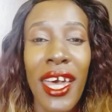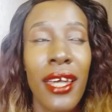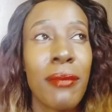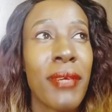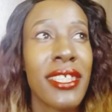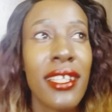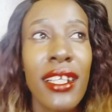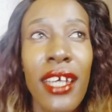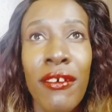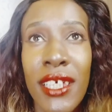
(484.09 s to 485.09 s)
And
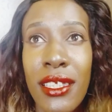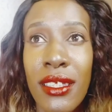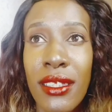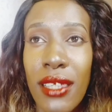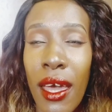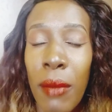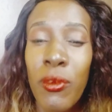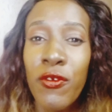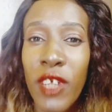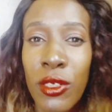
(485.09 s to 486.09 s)
basically ever since I
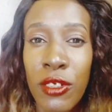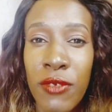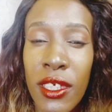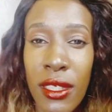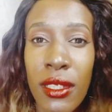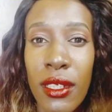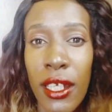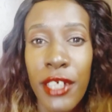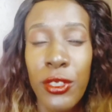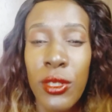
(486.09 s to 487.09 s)
moved out of the city,
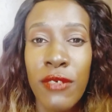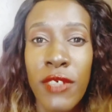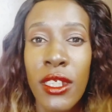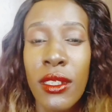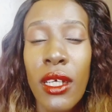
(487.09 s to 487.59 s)
like to live in